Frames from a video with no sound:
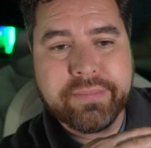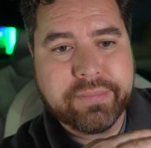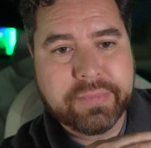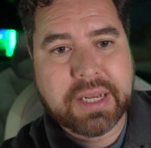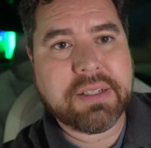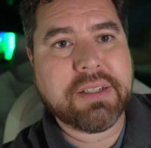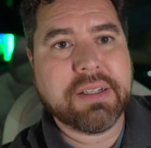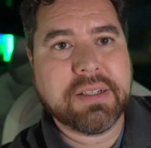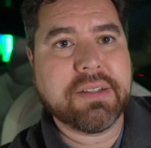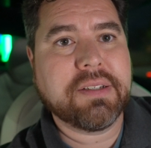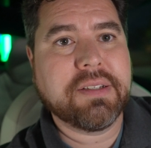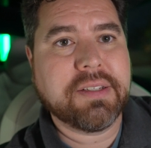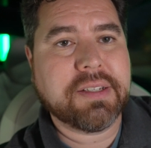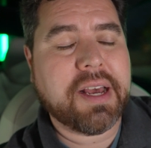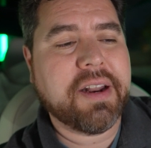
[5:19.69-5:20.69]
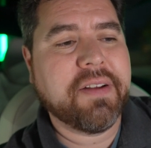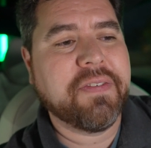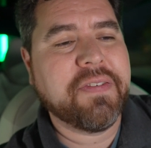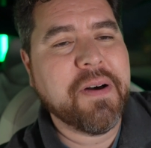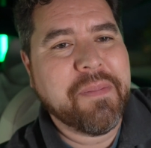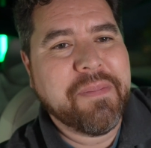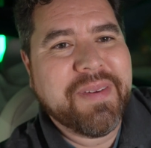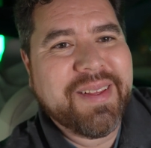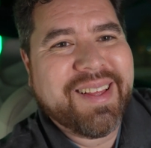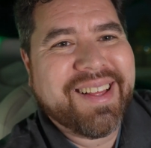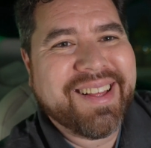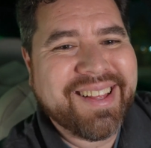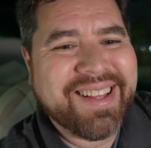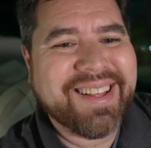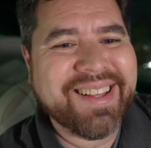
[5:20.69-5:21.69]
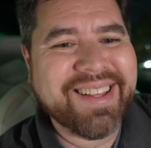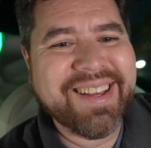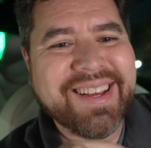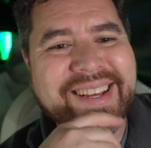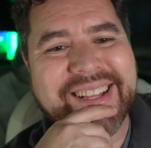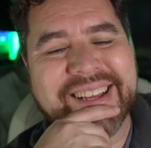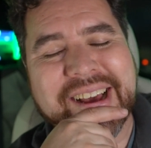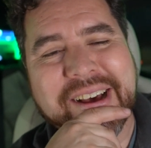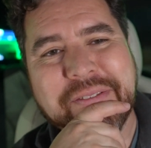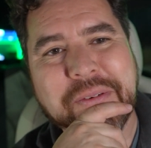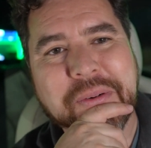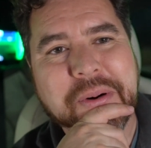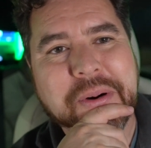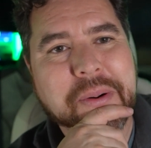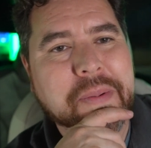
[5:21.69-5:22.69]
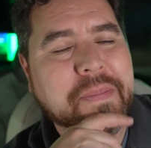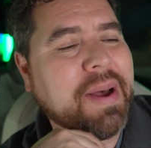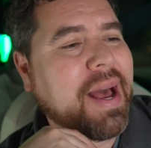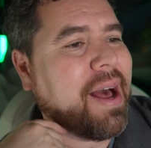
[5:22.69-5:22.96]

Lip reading: Teslas inside of them. They got four